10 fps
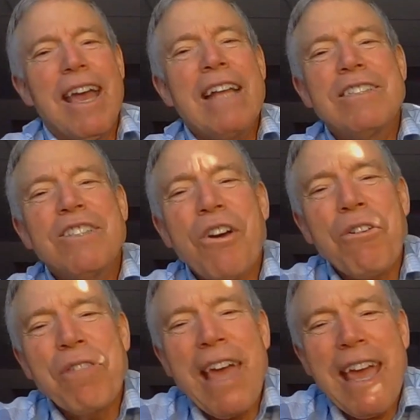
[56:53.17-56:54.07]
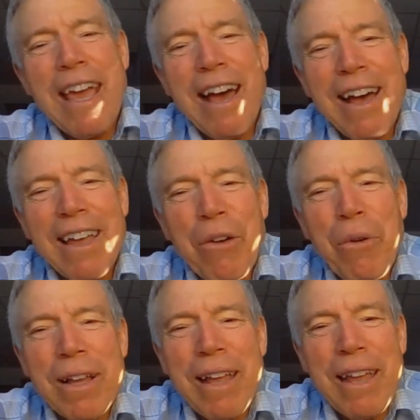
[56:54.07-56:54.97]
And so it
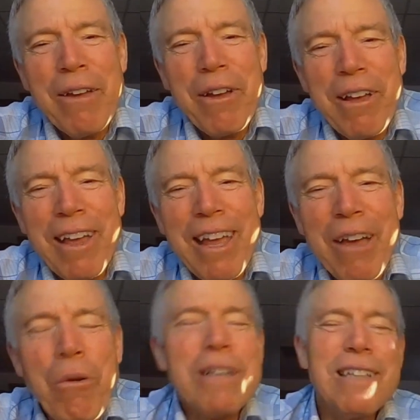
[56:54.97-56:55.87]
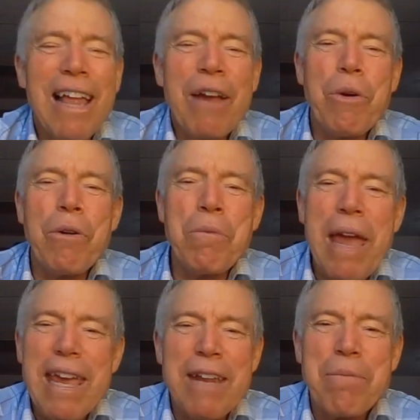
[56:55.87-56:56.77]
wasn't like we were
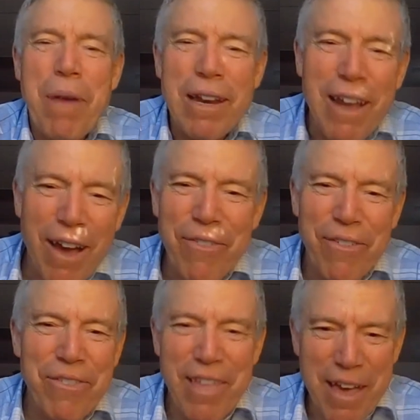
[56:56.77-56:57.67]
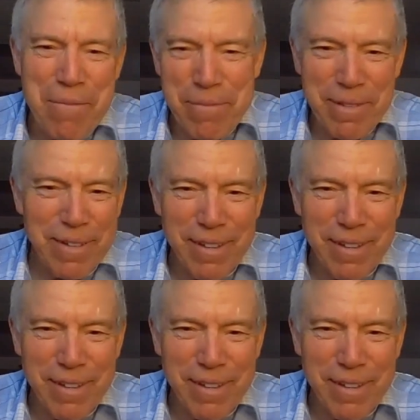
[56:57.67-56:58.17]
making money off of them,